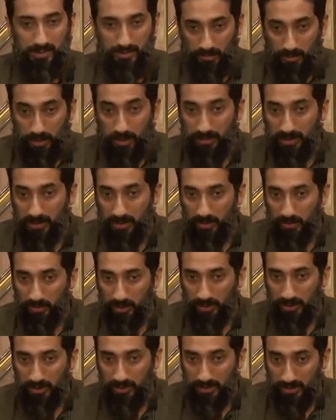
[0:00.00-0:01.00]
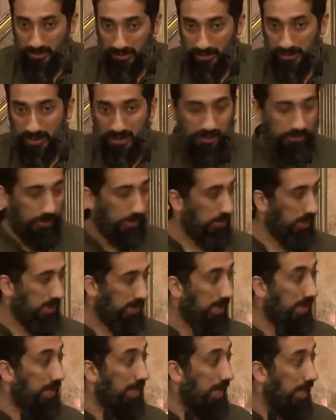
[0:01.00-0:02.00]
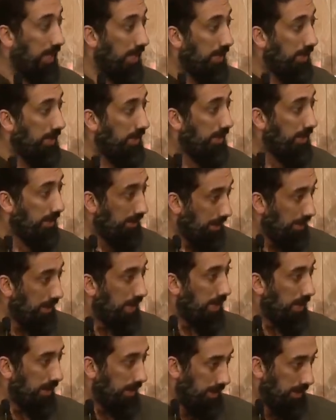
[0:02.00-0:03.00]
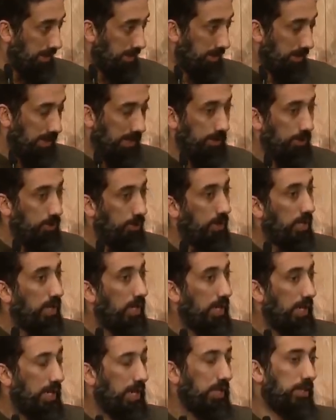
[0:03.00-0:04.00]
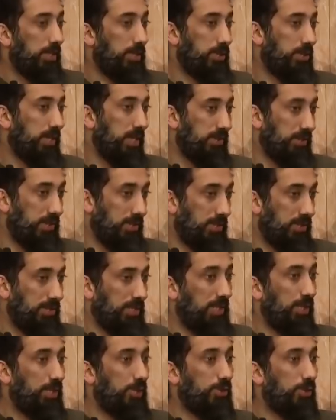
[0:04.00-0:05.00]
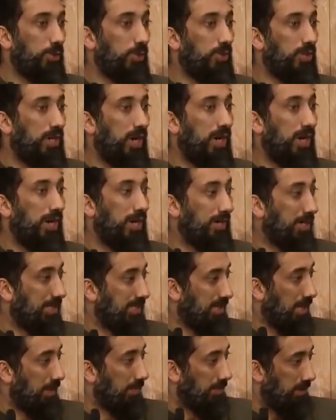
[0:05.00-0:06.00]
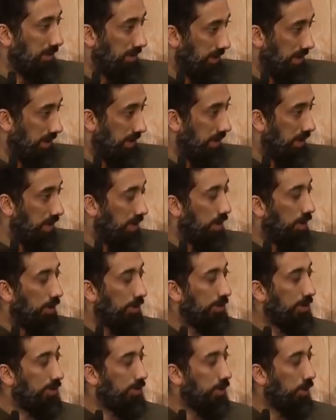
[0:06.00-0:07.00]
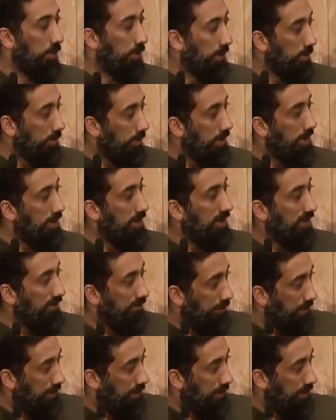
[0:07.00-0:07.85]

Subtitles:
What about the word ilah? When we say la ilaha illallah, and your English translation say there's no God except Allah, or there's no one worthy of